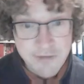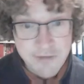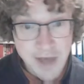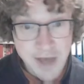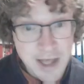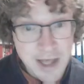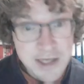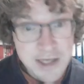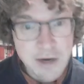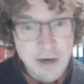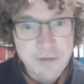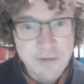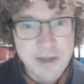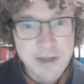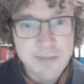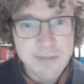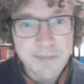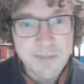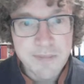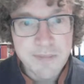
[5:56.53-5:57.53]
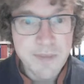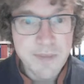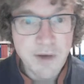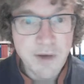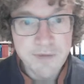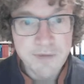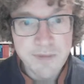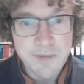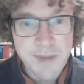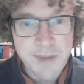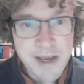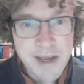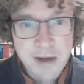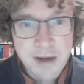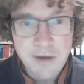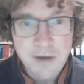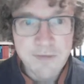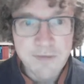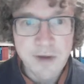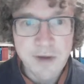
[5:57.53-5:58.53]
value of the
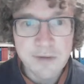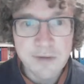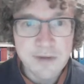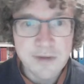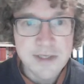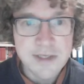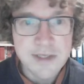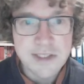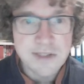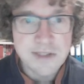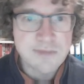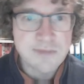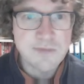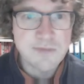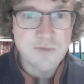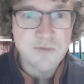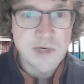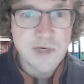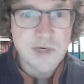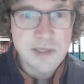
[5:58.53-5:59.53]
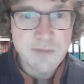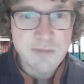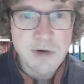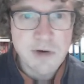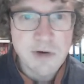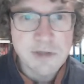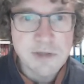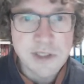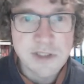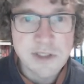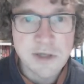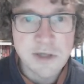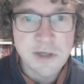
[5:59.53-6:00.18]
payoff under this Wiener process,